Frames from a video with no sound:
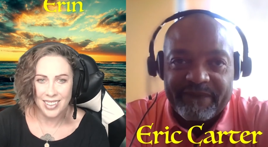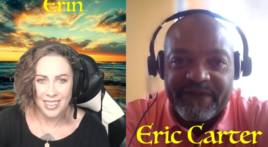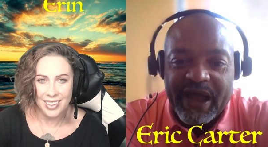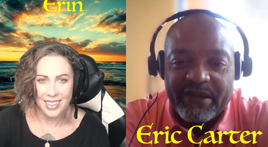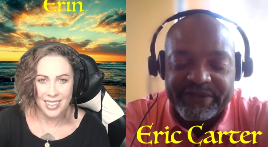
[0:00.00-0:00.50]
Speaker 1: my
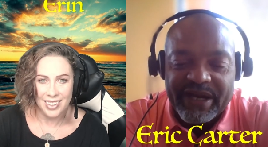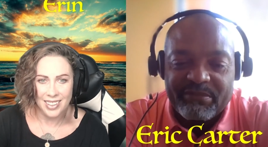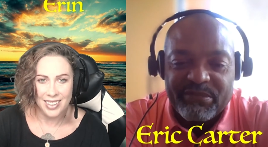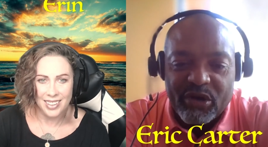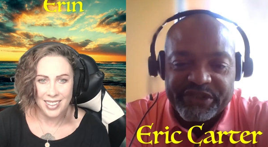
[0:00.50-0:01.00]
five
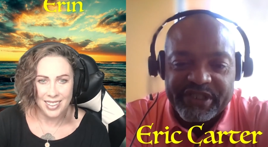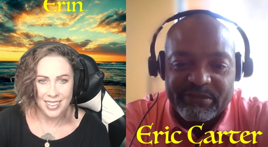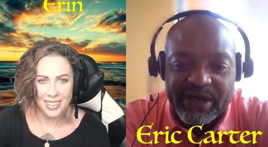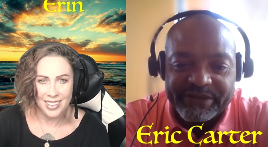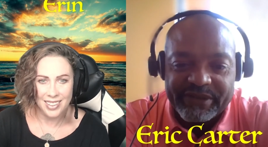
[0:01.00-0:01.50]
star bonus
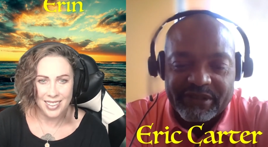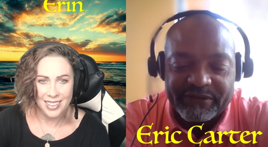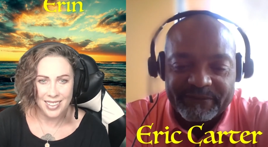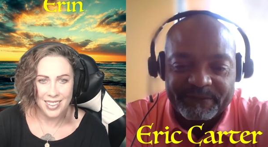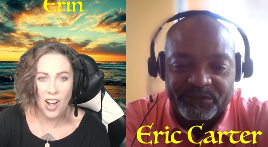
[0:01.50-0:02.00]
to
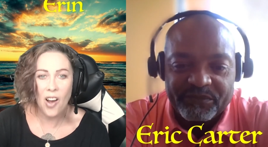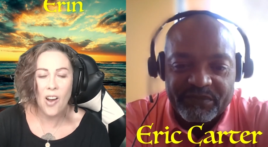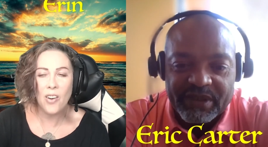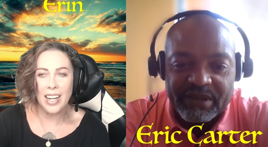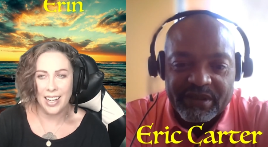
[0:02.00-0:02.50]
myself.
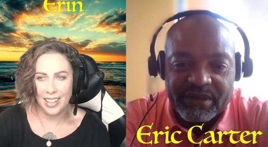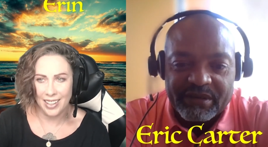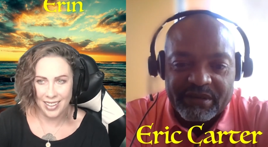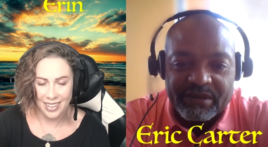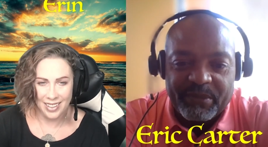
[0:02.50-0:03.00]
Speaker 2: okay.
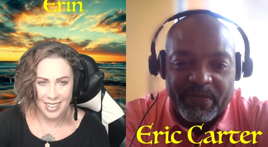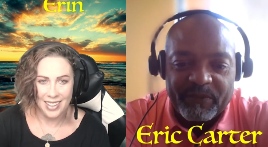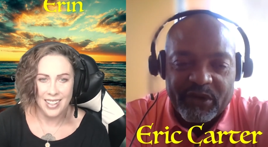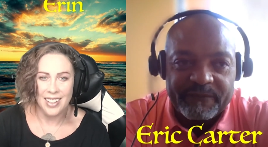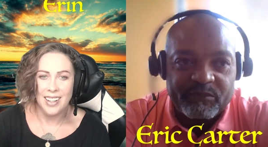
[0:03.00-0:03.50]

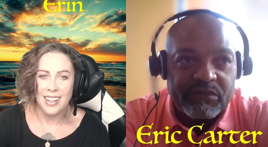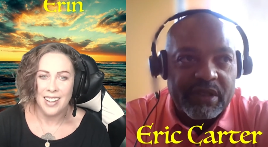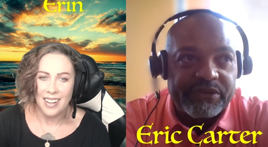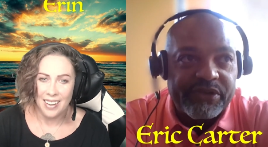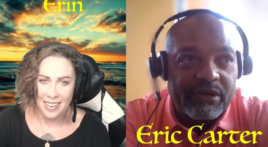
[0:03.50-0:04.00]
Speaker 1: Right.
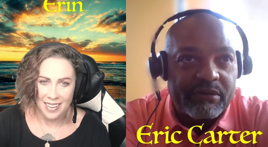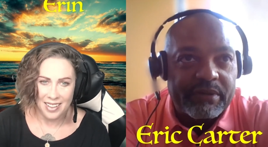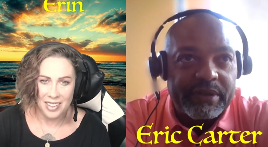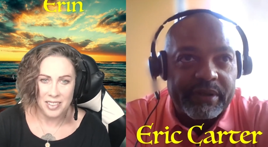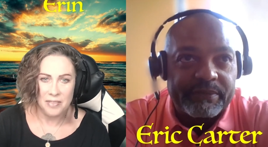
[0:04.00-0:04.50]

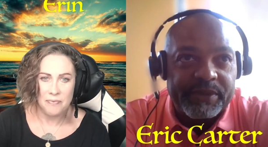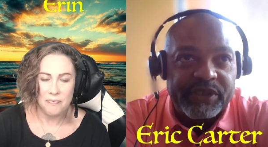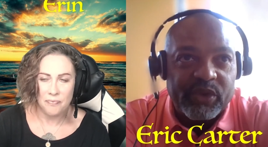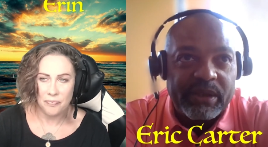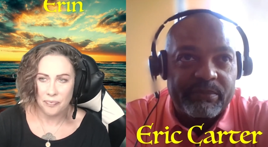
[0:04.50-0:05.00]
So there,
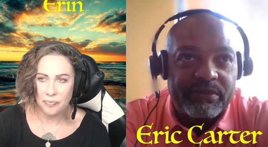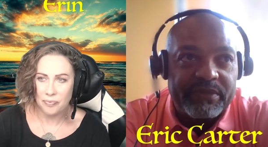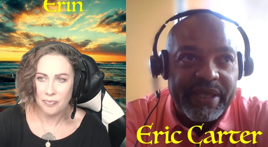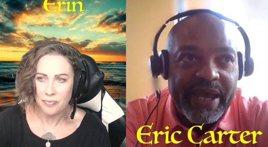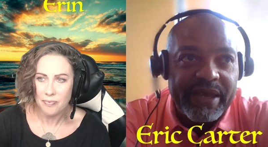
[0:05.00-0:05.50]

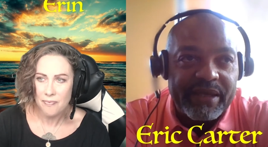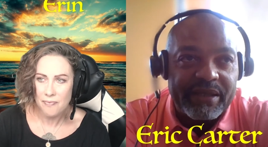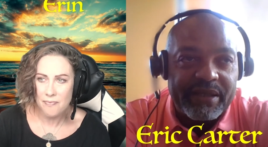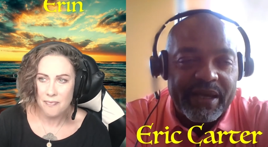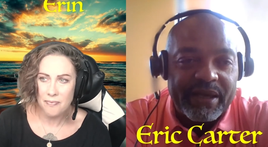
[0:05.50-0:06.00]
between that
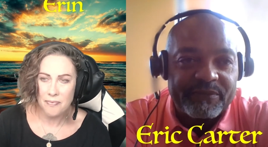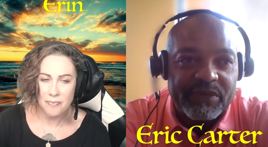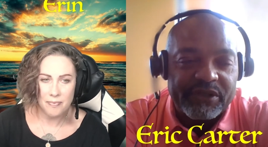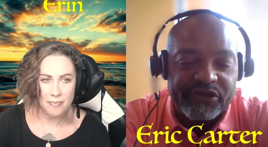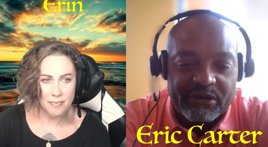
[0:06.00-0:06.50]
and that,
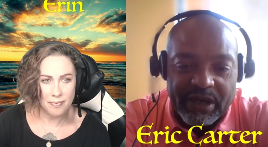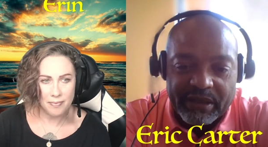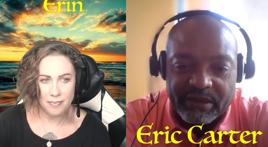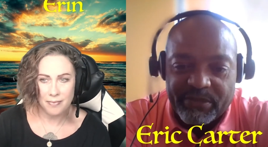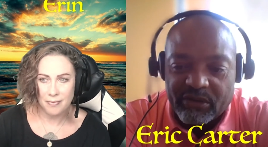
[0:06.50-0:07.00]
so
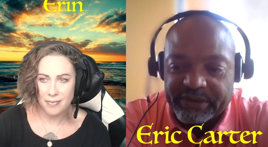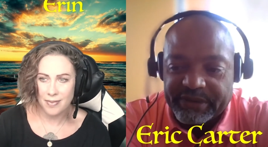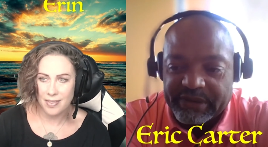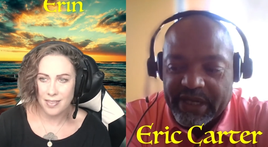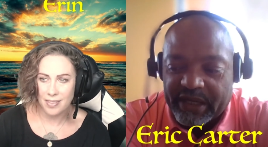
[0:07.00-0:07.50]
on the
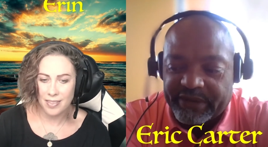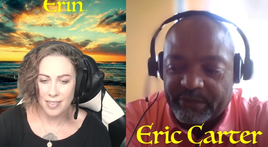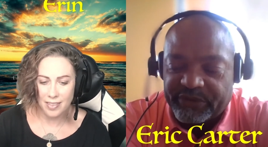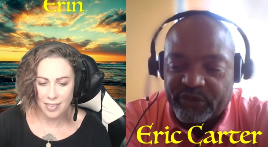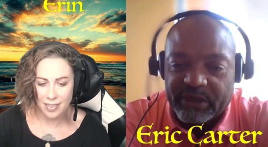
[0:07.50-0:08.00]
bonuses, guys, I'm